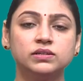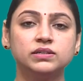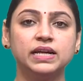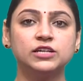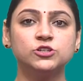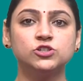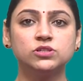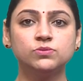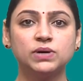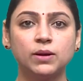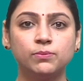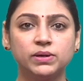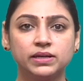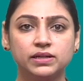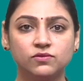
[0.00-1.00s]
Texture
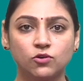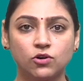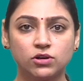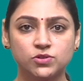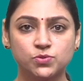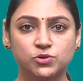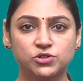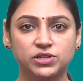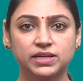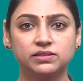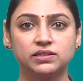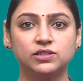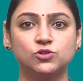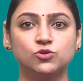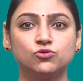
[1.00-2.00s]
mapping involves
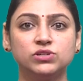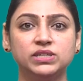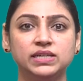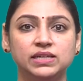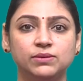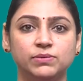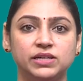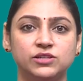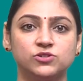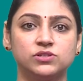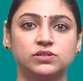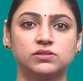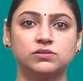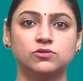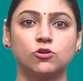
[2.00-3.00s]
projecting 2D
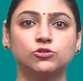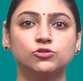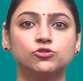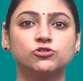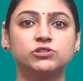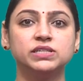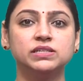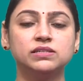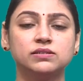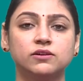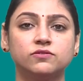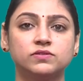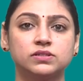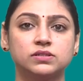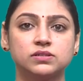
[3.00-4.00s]
images onto 3D
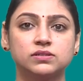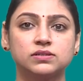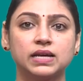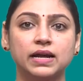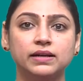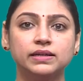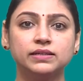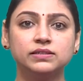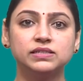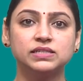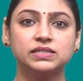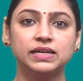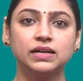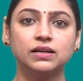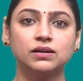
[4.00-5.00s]
surfaces, adding
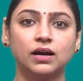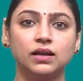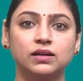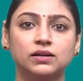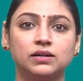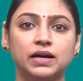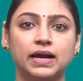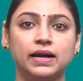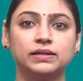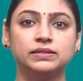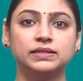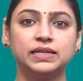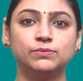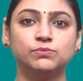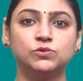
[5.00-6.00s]
detail, color,
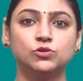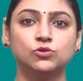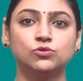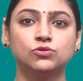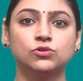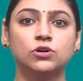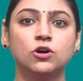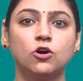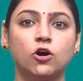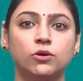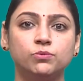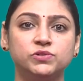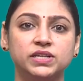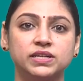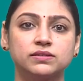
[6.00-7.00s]
and depth to
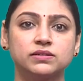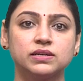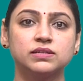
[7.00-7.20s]
objects.